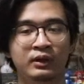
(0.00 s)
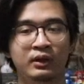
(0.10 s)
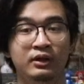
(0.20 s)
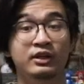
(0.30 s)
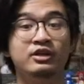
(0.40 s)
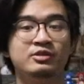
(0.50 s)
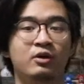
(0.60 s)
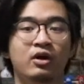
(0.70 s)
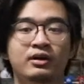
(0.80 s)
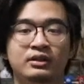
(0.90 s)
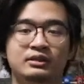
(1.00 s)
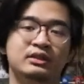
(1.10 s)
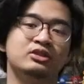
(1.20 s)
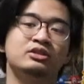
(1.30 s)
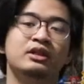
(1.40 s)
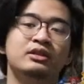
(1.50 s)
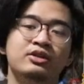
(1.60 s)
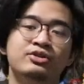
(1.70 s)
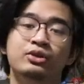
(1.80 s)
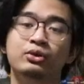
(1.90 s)
Adidas products such as like their
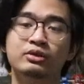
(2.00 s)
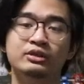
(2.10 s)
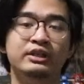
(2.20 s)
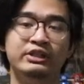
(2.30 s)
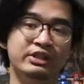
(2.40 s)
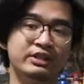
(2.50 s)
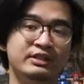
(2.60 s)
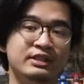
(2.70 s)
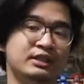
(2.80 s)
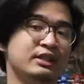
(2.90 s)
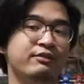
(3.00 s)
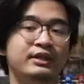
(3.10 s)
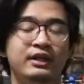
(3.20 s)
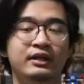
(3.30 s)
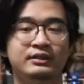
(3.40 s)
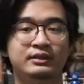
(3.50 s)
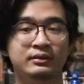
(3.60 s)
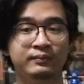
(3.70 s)
shoes, their jerseys, and everything else.